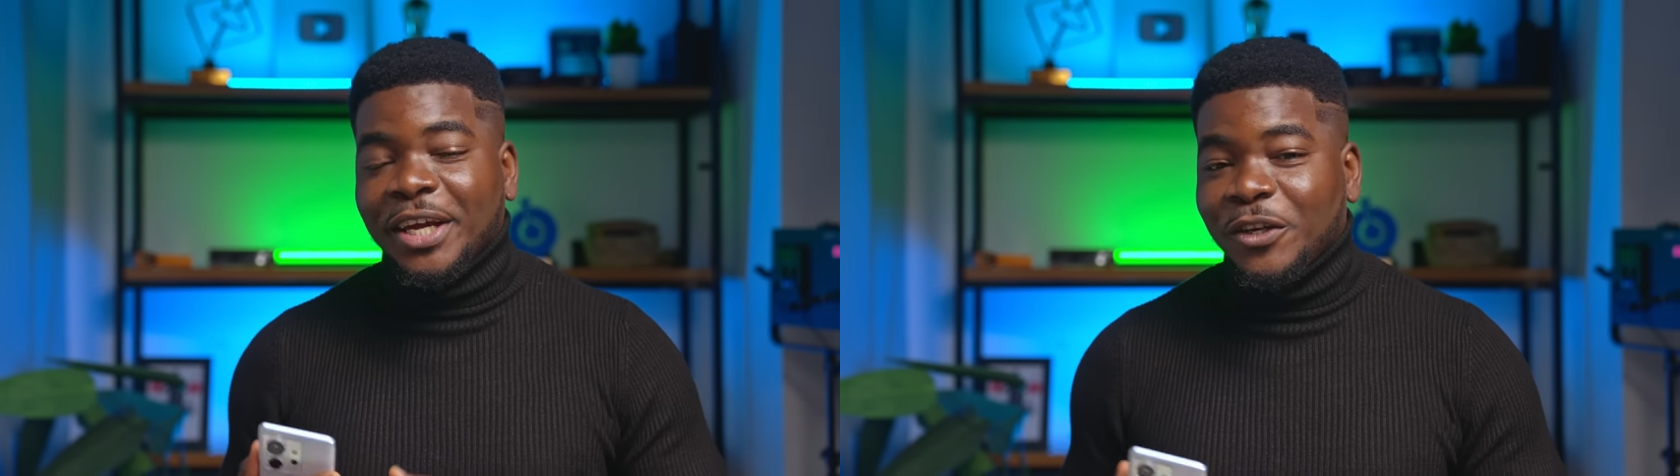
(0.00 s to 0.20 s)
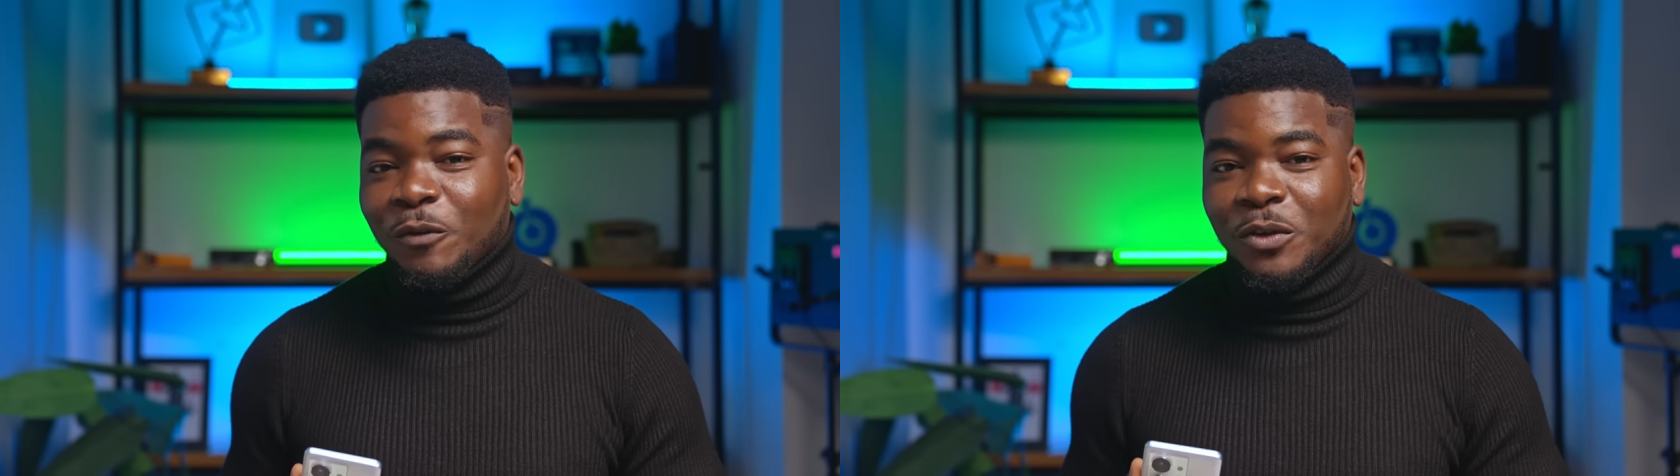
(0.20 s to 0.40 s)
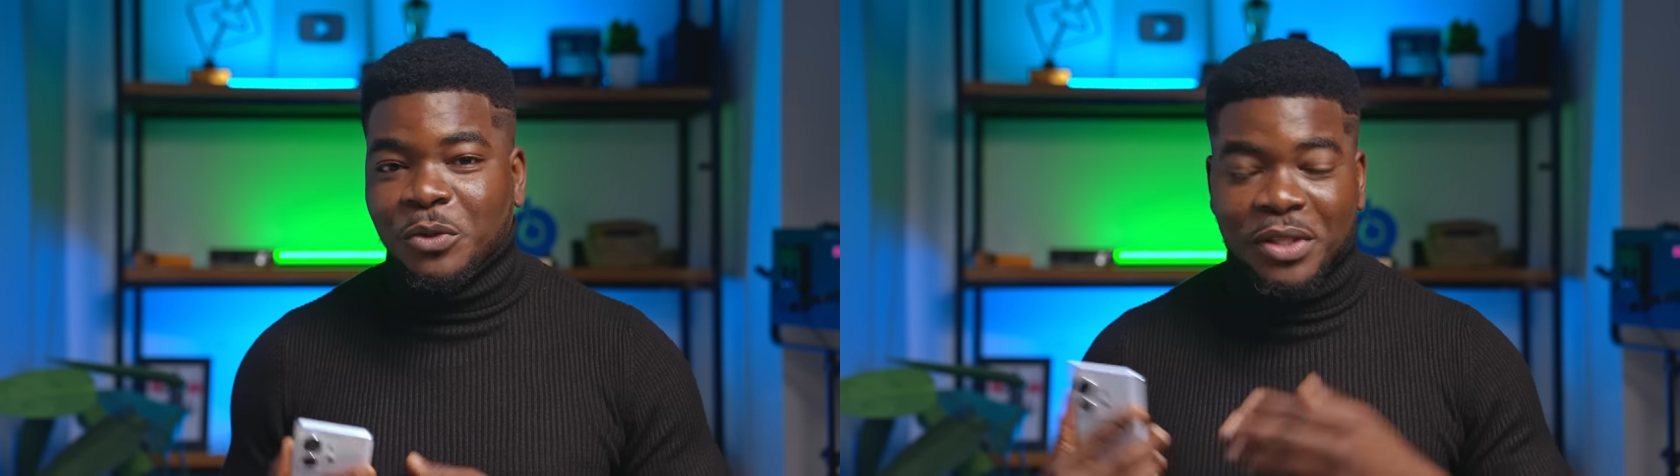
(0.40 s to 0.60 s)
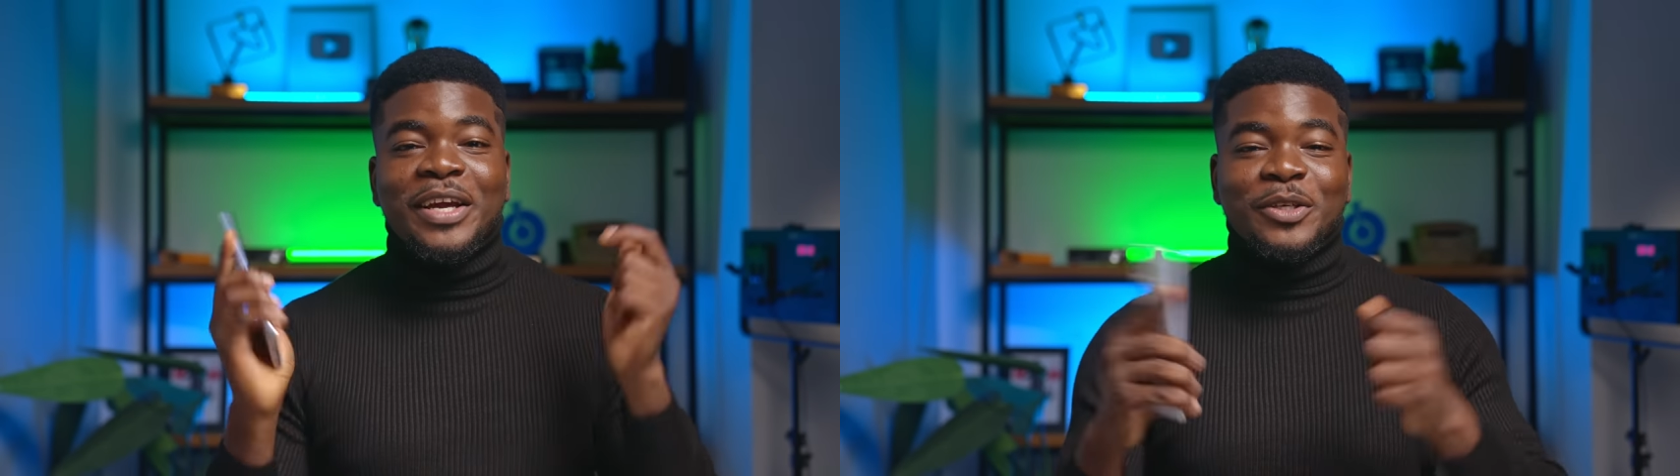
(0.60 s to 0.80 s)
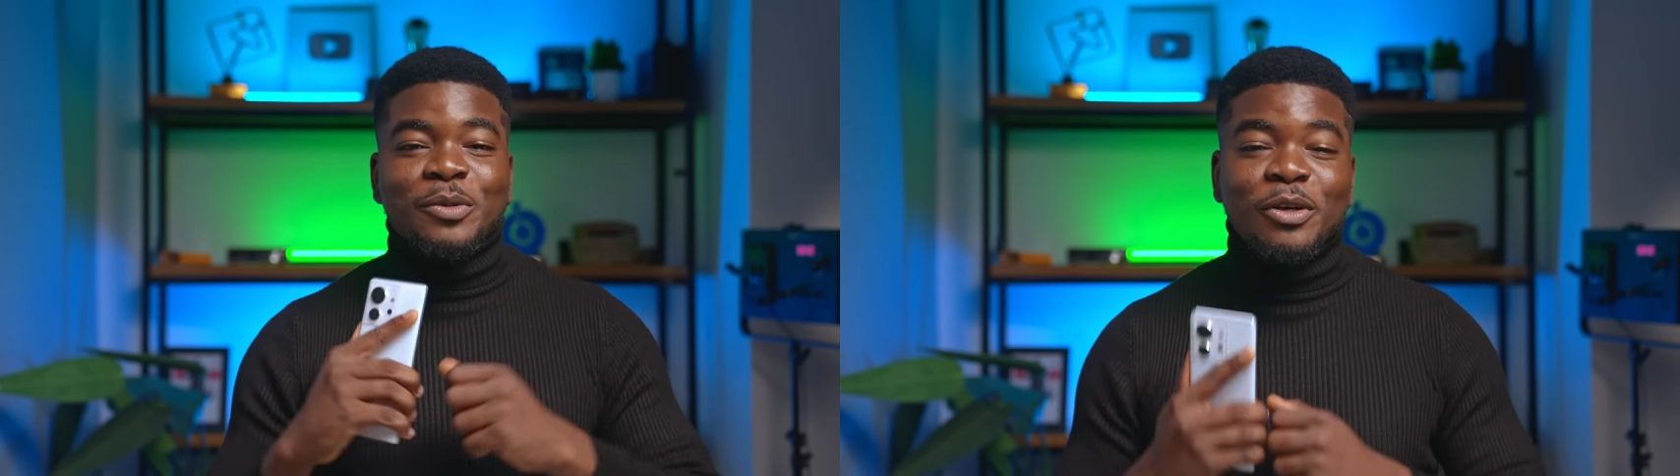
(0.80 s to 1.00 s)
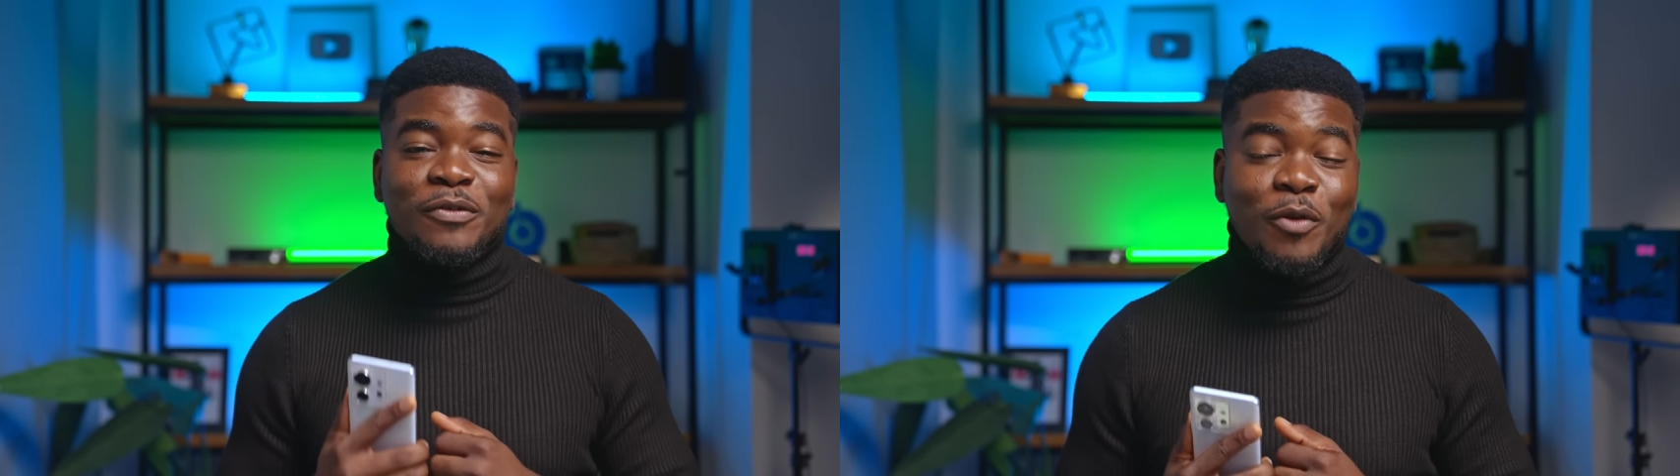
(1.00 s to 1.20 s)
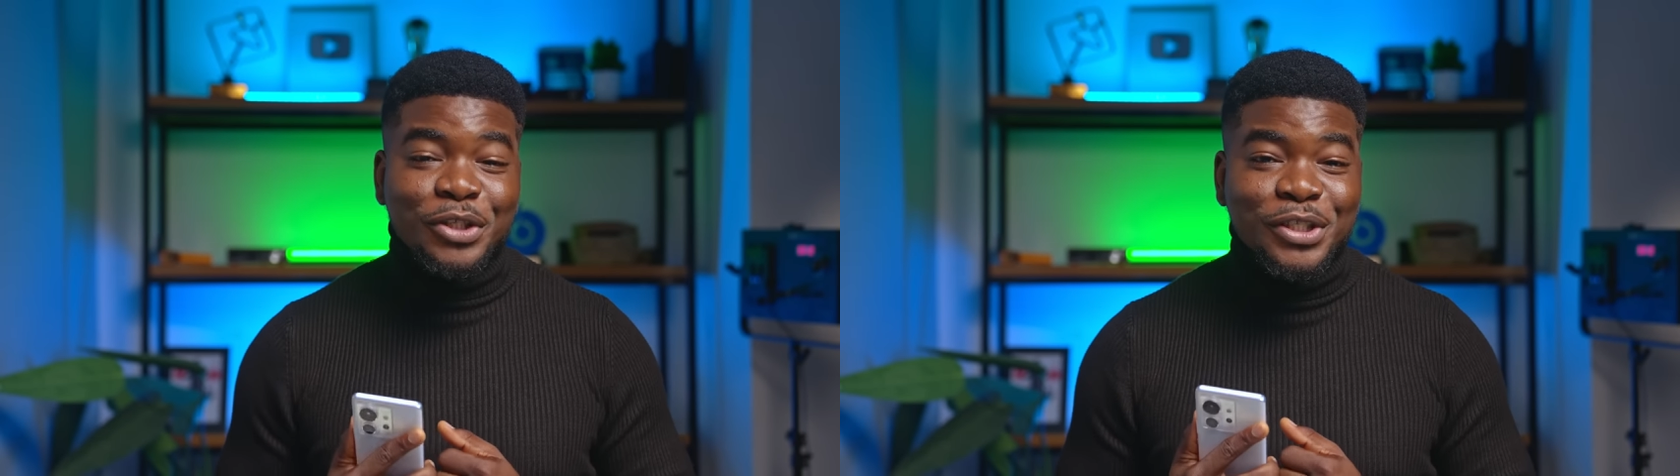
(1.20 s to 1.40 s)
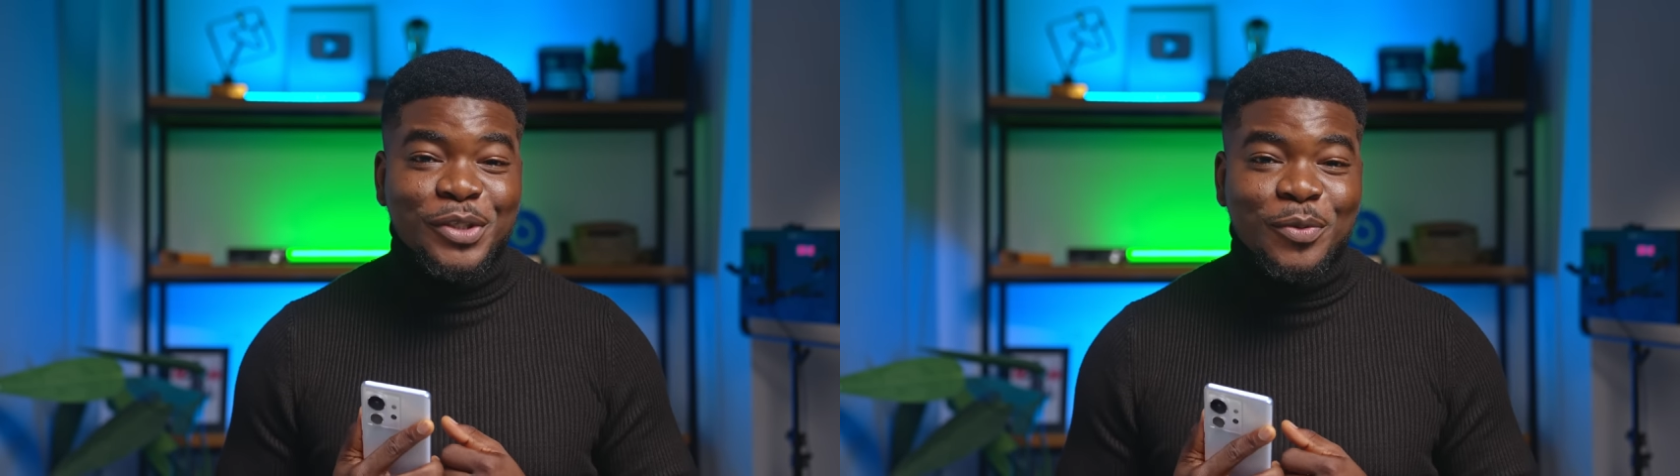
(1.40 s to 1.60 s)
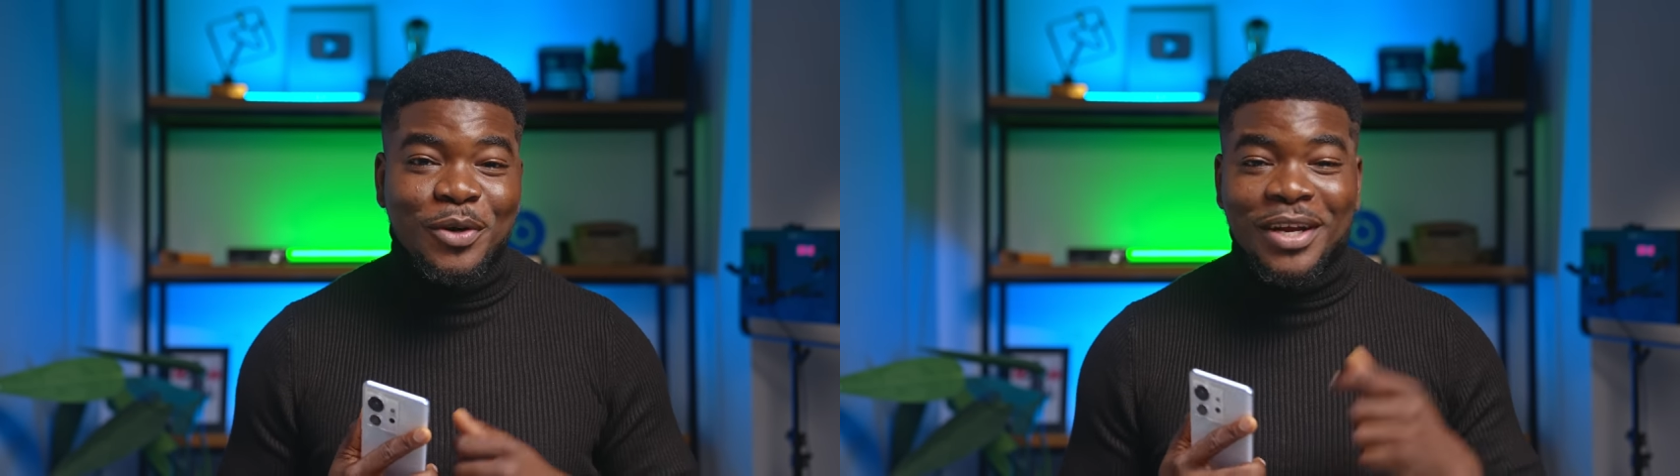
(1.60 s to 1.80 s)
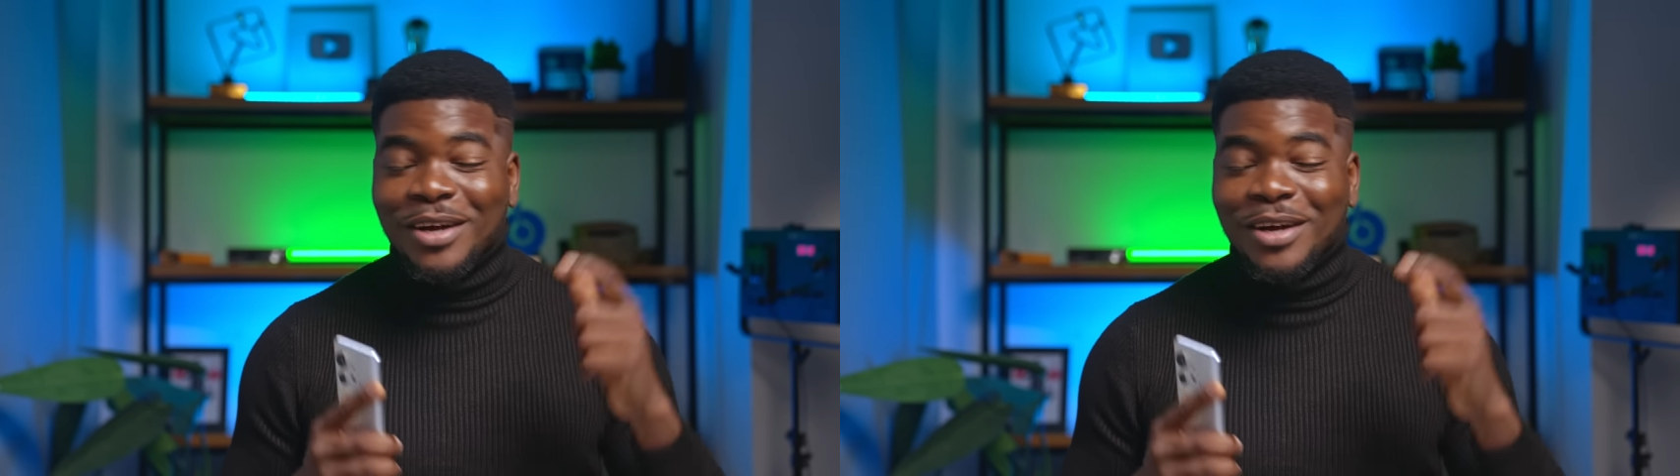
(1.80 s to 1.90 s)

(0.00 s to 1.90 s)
a new video. Thank you so much for watching this one.